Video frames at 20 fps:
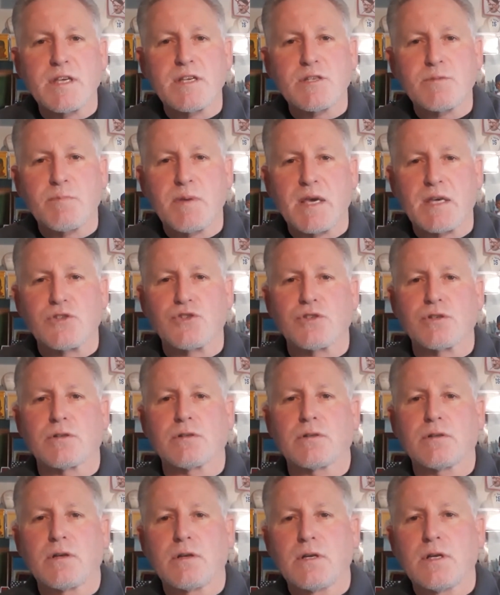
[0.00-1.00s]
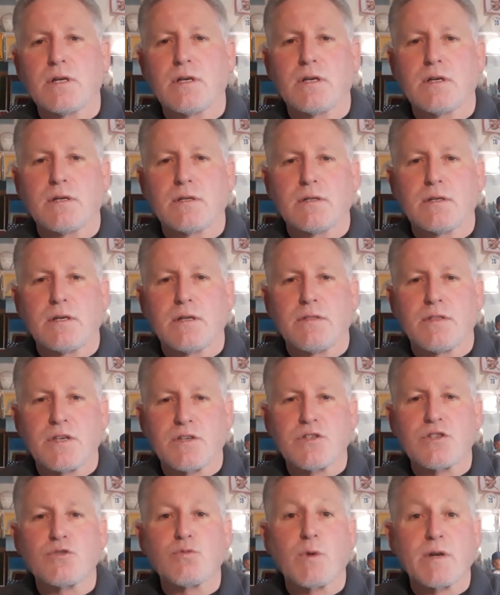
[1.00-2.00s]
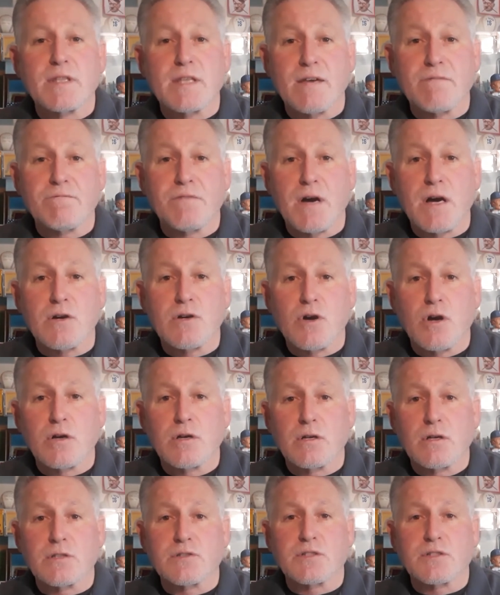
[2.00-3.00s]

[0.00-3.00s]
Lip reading: his picture. This is what that file card looks